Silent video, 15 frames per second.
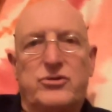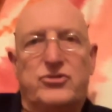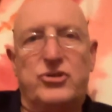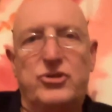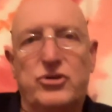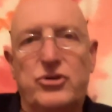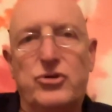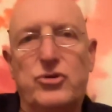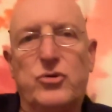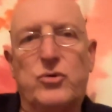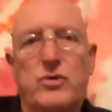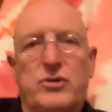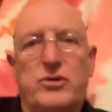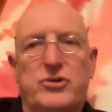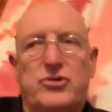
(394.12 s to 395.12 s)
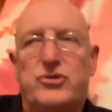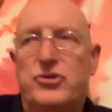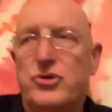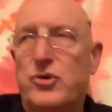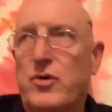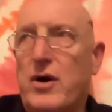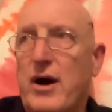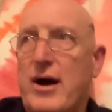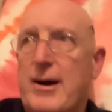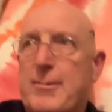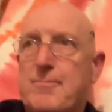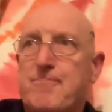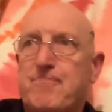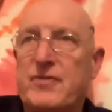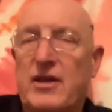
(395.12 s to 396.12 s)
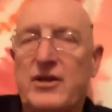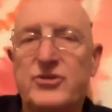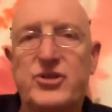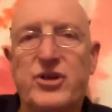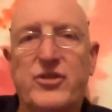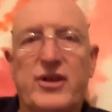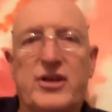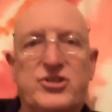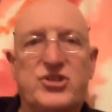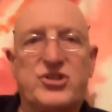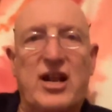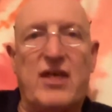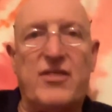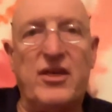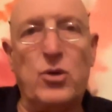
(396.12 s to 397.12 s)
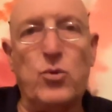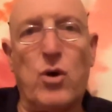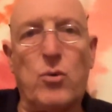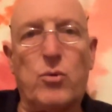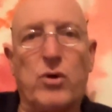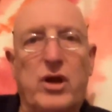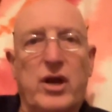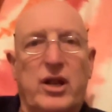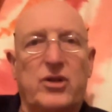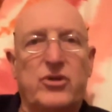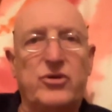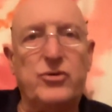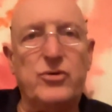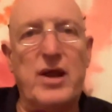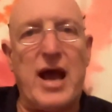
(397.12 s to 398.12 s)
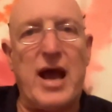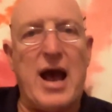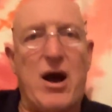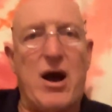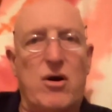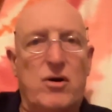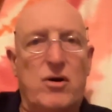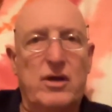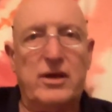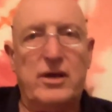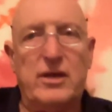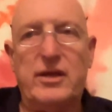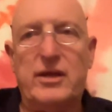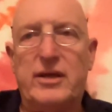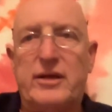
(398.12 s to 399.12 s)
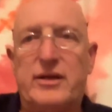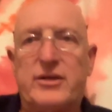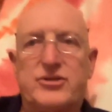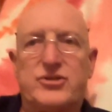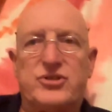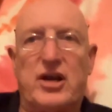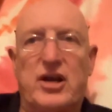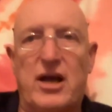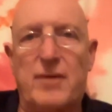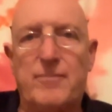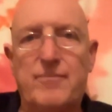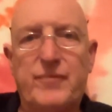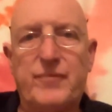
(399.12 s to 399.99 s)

to to um, to this, and I think what we're going to do now Steve, is real, uh,